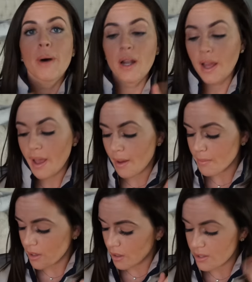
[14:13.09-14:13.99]
but I
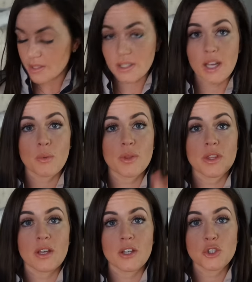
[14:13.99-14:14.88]
am gonna stick
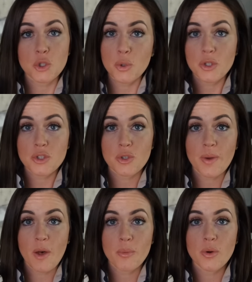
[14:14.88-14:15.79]
with the shorter
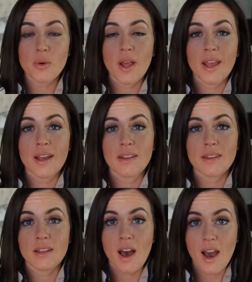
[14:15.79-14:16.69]
Sorel boot
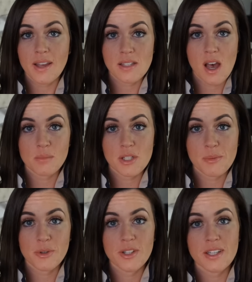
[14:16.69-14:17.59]
and the high top
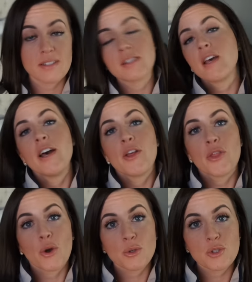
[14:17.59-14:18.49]
Timberlands.
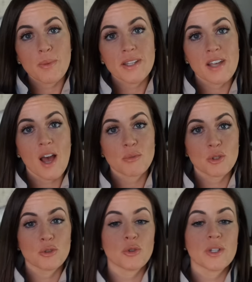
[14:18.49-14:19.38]
Those are my top
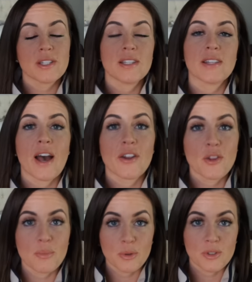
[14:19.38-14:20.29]
two choices out
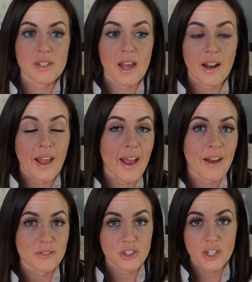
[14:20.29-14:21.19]
of the boots that I
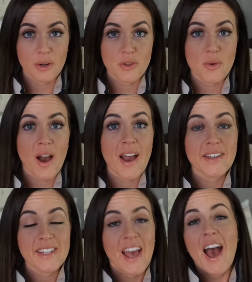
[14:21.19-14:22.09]
have to share with you
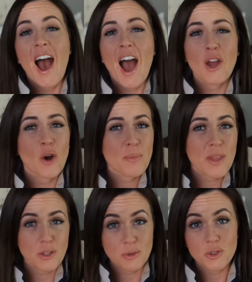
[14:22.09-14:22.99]
guys. I hope
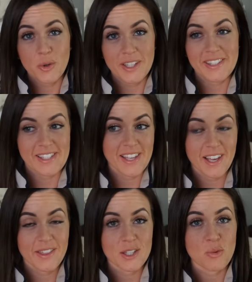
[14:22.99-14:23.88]
that you enjoyed
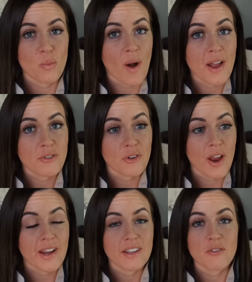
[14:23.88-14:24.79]
seeing this wide
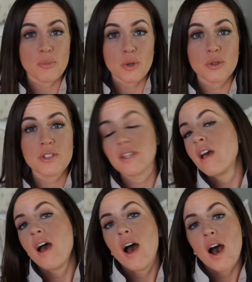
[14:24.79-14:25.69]
variety of boots.
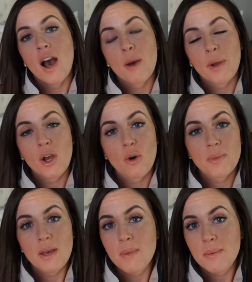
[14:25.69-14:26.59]
Um, I
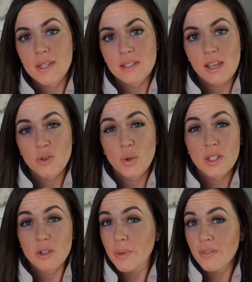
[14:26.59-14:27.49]
hope that maybe this gave you a
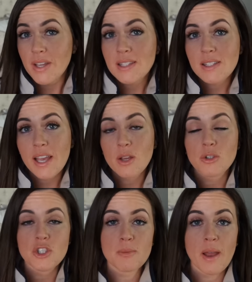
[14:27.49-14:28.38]
little bit of insight
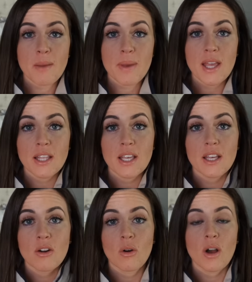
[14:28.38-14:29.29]
or just my
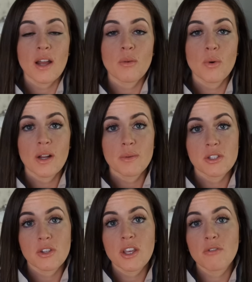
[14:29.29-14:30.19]
opinion on kind of what I
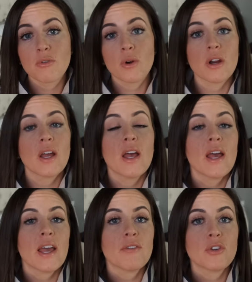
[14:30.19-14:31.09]
was looking for.
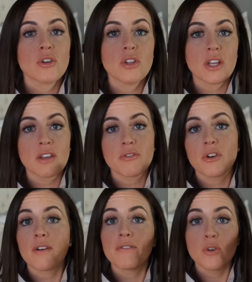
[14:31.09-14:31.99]
If you're looking
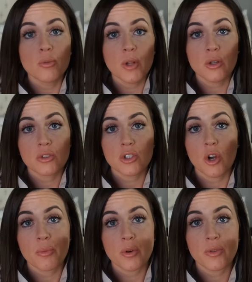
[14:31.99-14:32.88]
for a full-blown
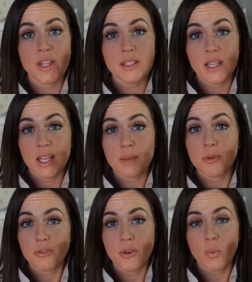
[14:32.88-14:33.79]
snow boot that's going to keep
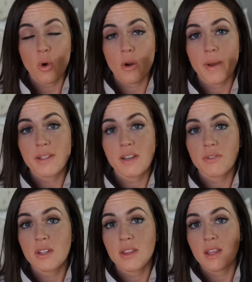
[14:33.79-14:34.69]
your foot warm, I
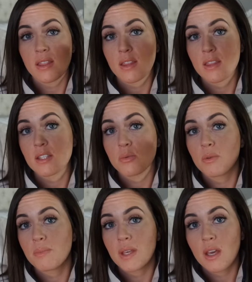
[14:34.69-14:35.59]
definitely think that this
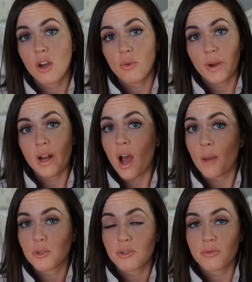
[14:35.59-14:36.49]
would be a great
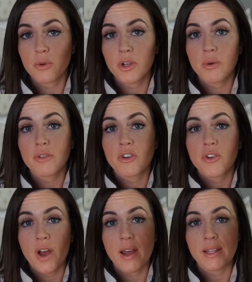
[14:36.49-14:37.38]
option for you if you're
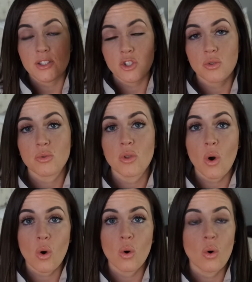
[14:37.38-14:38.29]
not into the
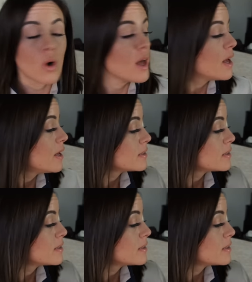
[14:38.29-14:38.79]
whole